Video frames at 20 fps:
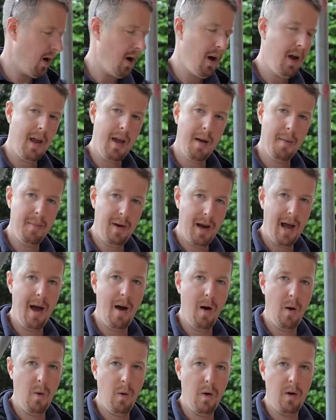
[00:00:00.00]
I am
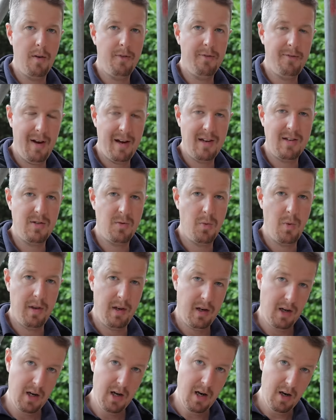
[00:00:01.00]
now faced with
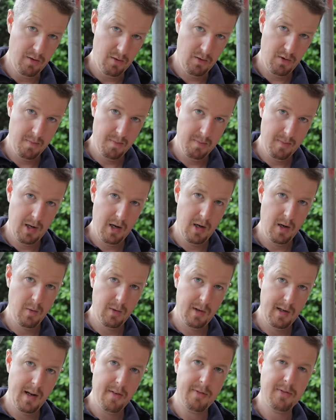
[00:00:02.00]
a conundrum, and I
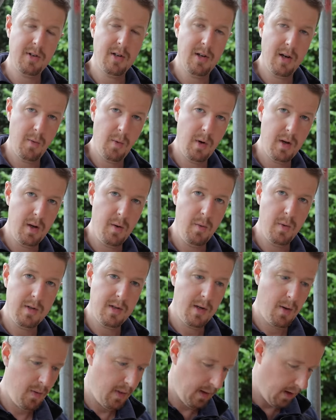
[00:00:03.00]
would love to know what you would
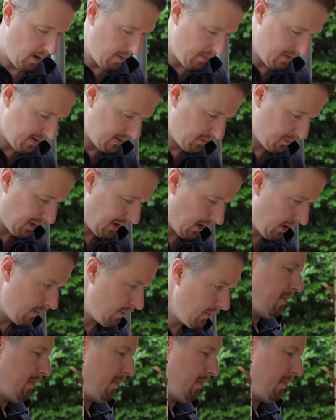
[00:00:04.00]
do in the comments below.